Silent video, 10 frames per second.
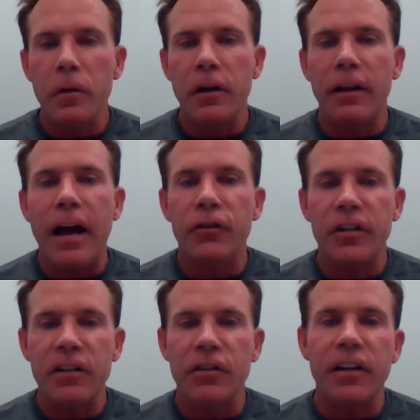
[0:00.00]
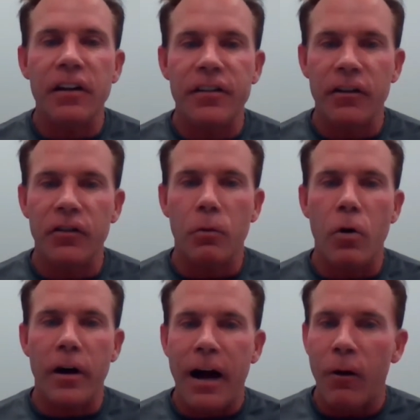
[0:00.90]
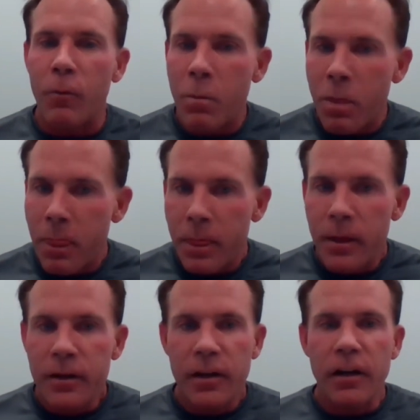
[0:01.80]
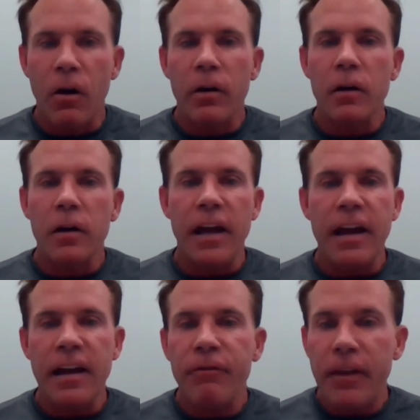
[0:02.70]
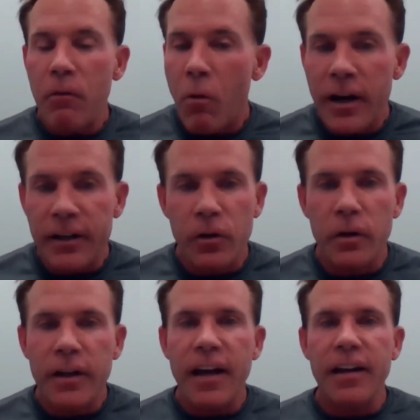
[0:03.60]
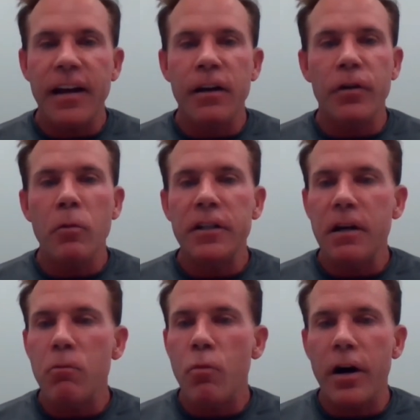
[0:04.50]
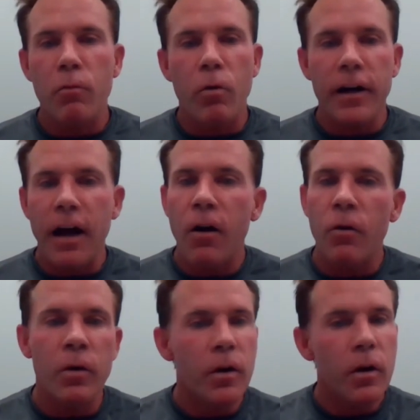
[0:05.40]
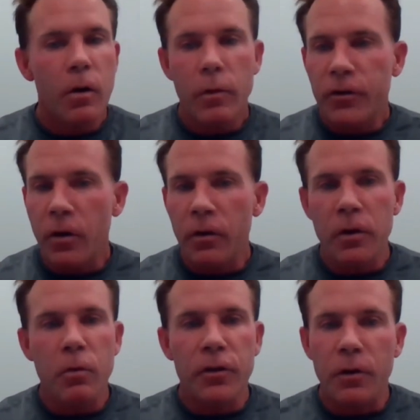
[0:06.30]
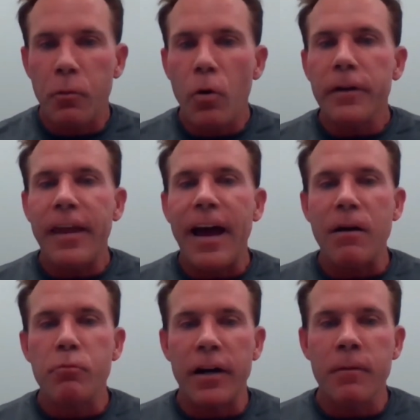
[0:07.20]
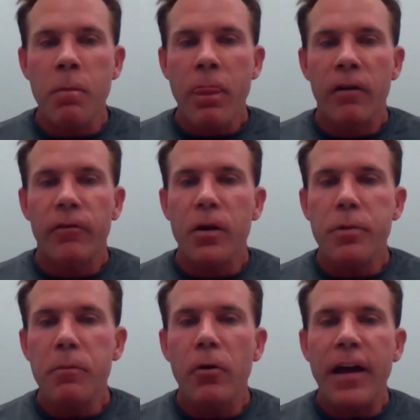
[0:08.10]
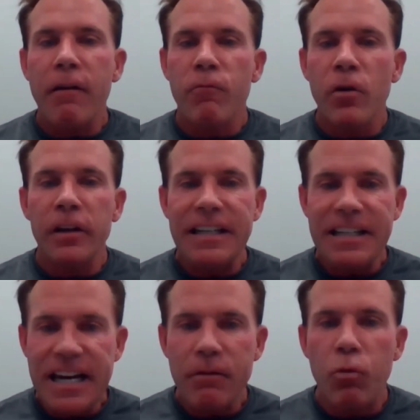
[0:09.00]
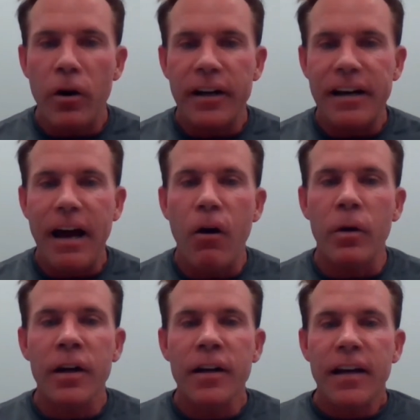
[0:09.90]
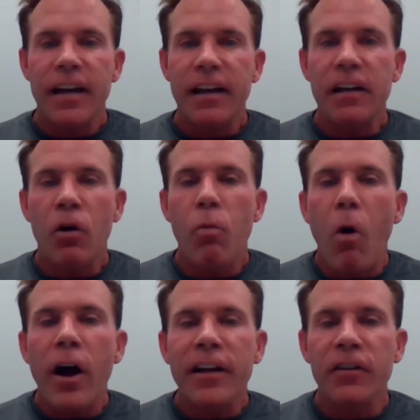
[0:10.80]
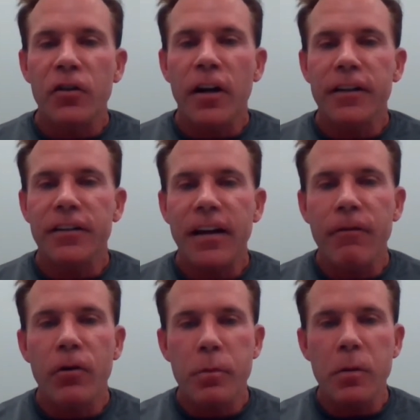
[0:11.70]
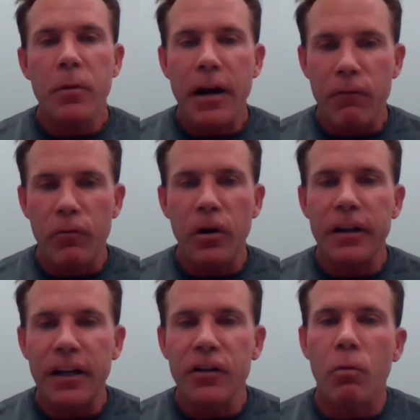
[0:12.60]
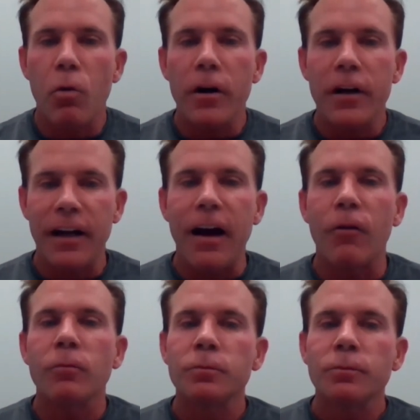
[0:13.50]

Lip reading: where we're going to allow senior citizens to work out, if they wanted to, again. And if someone didn't want to work out, we certainly would support that. But for the people who really need working out, walking is not the same for people that are really into working out.